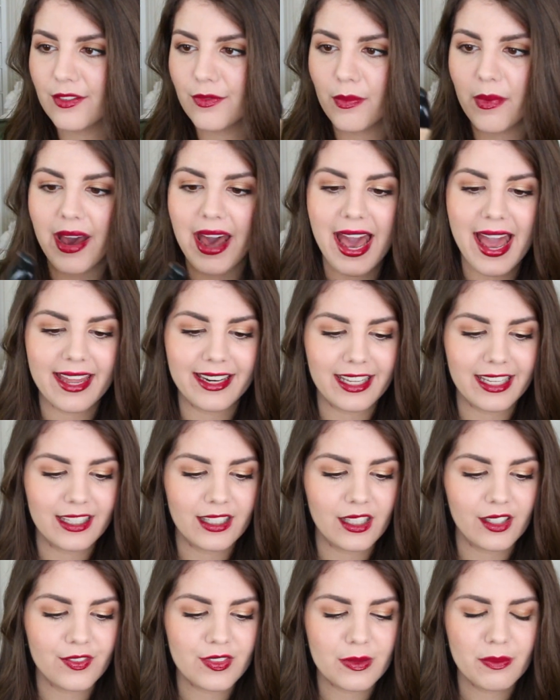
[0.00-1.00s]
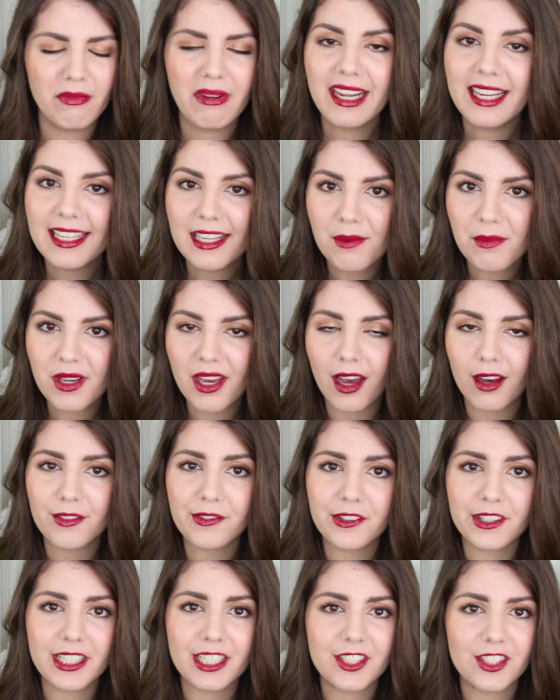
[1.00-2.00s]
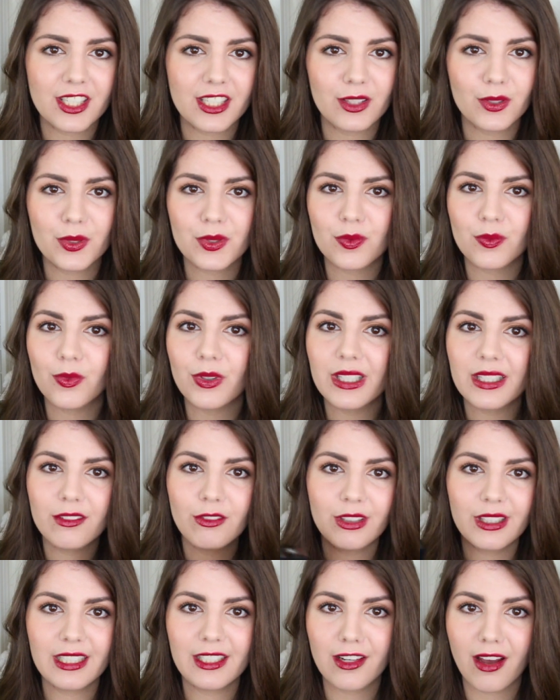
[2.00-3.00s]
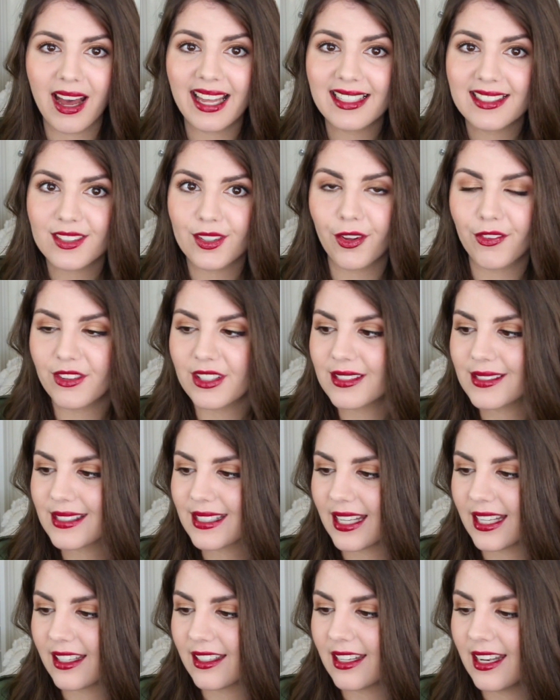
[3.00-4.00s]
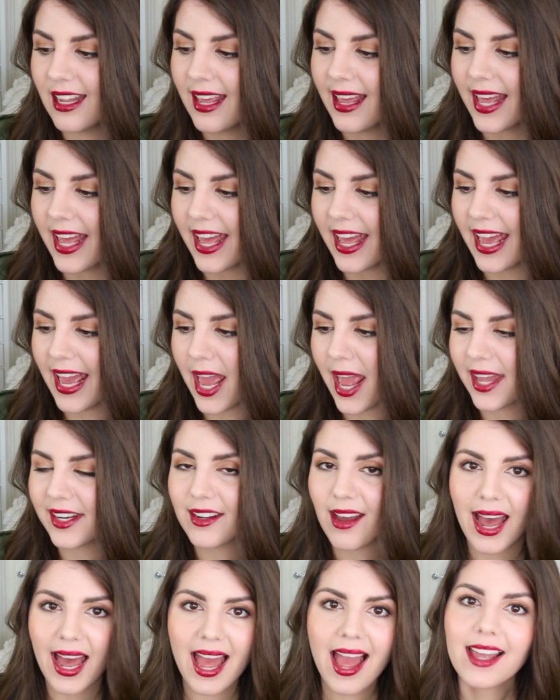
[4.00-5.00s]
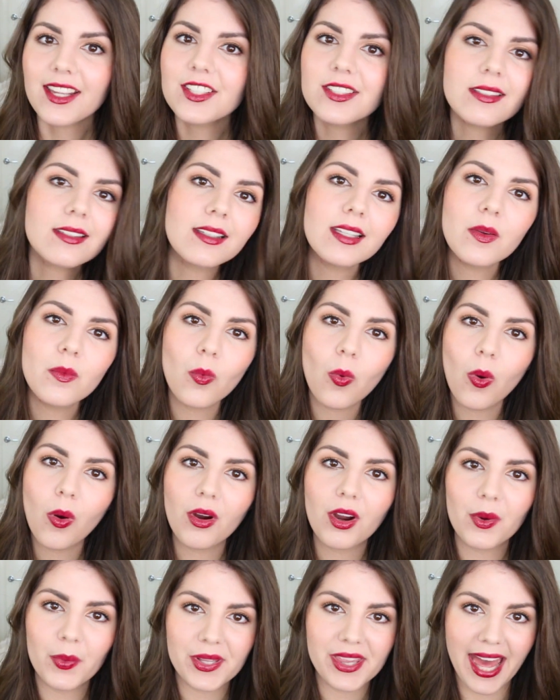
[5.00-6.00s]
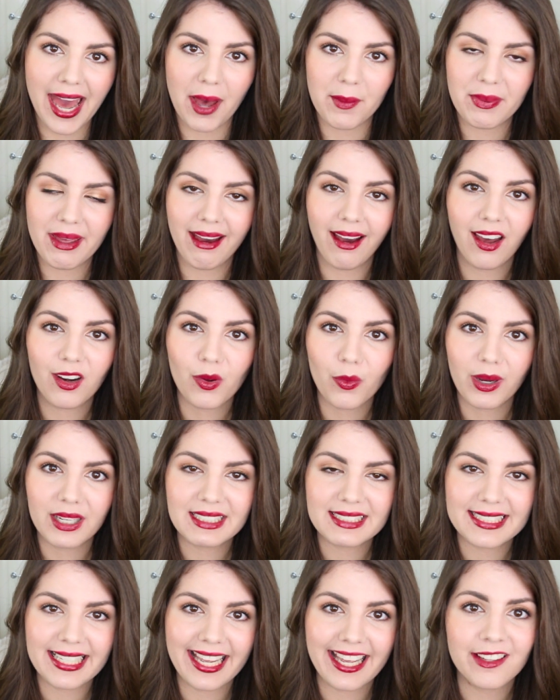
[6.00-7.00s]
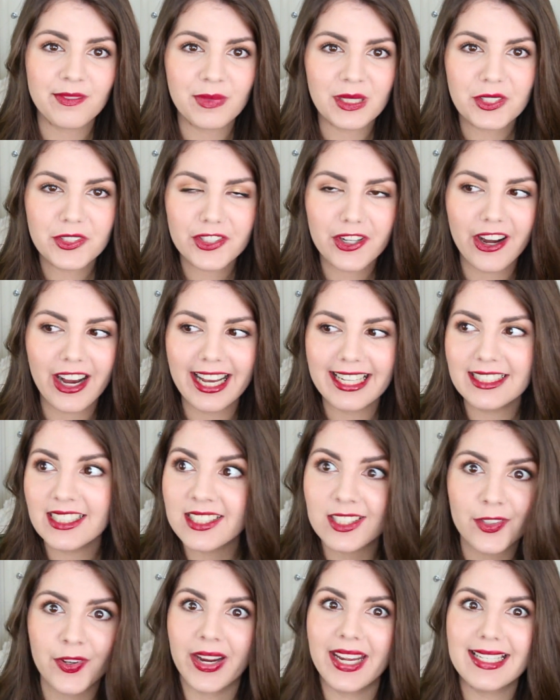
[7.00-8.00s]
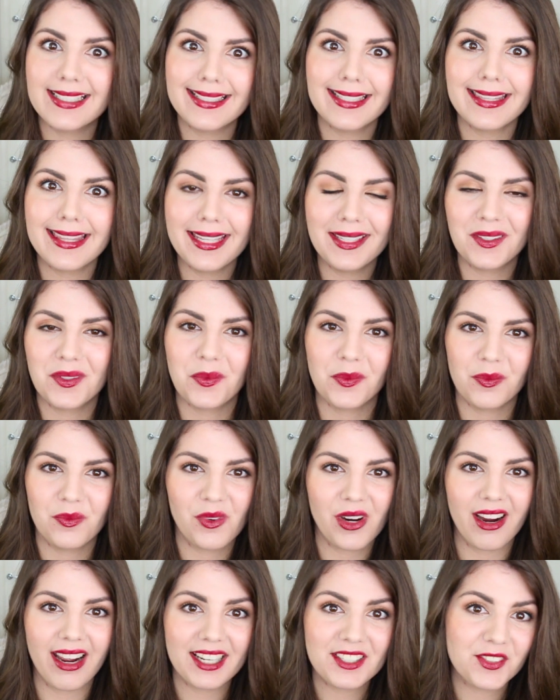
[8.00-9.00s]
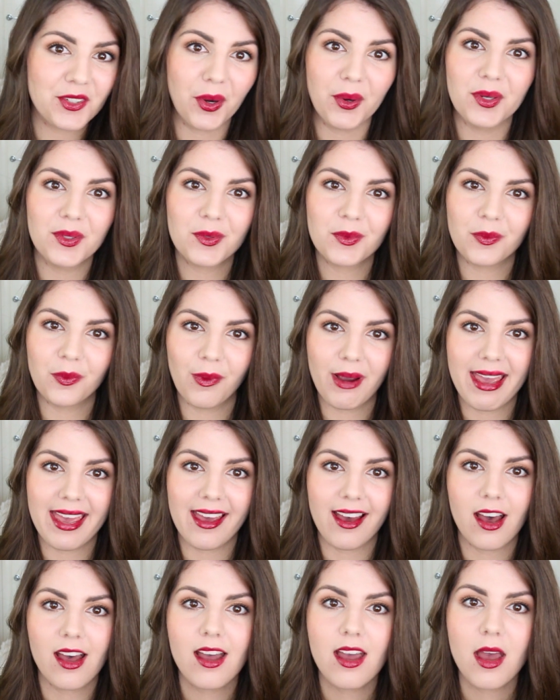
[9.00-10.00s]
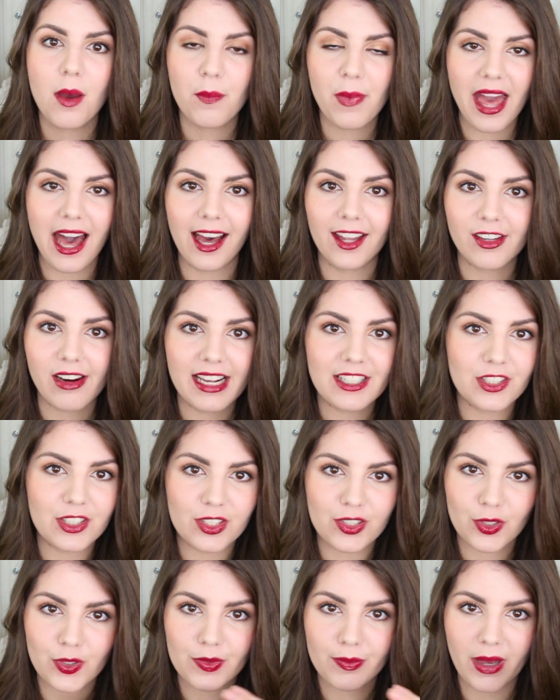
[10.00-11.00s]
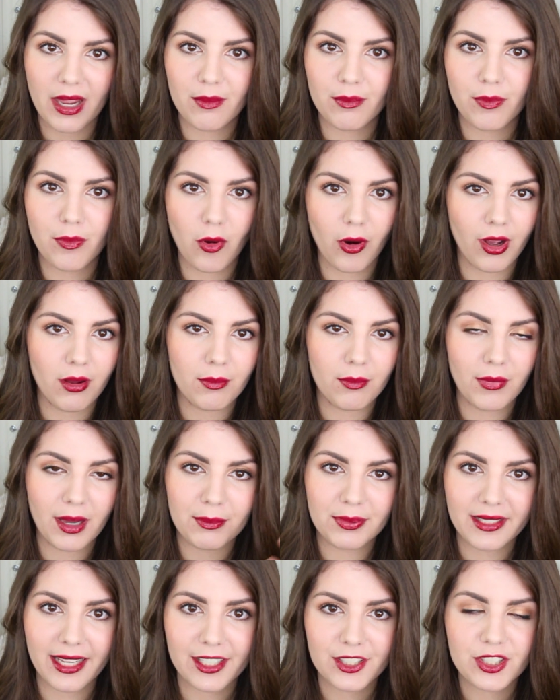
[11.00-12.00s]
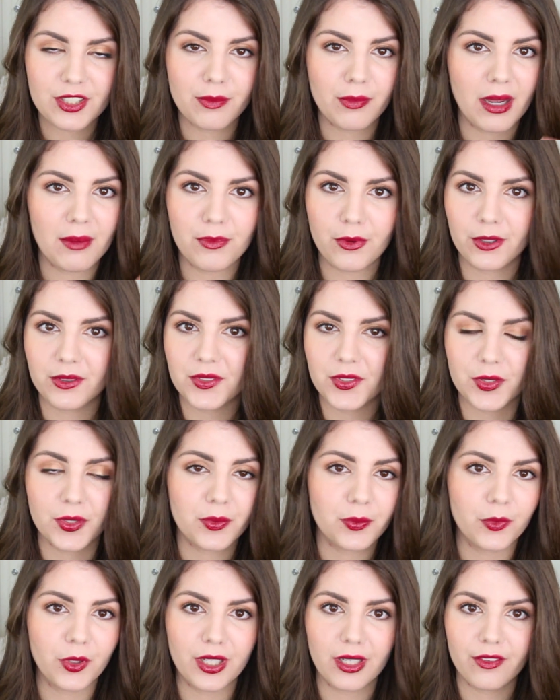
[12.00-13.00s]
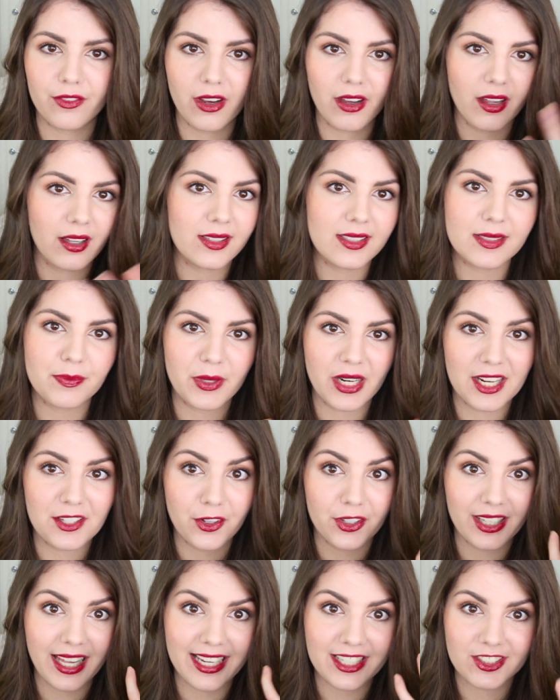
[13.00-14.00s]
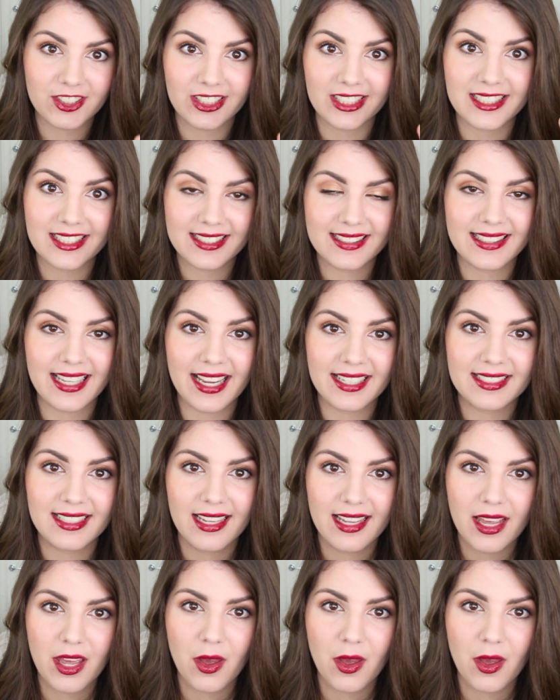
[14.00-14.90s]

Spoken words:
of mine. It gives medium coverage. It looks really, really nice on the skin. And I actually wore it without powder one day. I've been trying this crazy thing where I don't wear powder. I just use my blush and my bronzer and whatever else, but I don't actually set